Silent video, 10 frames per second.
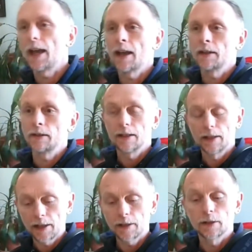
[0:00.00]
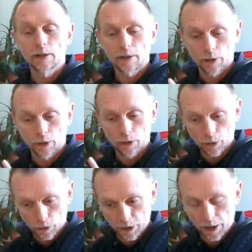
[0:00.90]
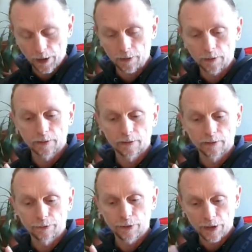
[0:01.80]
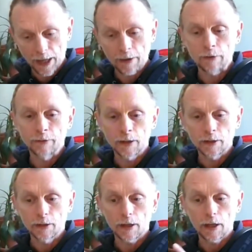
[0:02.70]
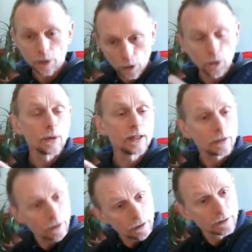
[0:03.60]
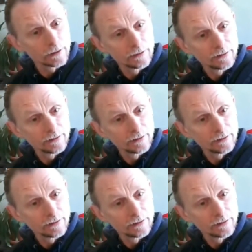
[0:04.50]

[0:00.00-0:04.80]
And his audio for their adverts, it's always good.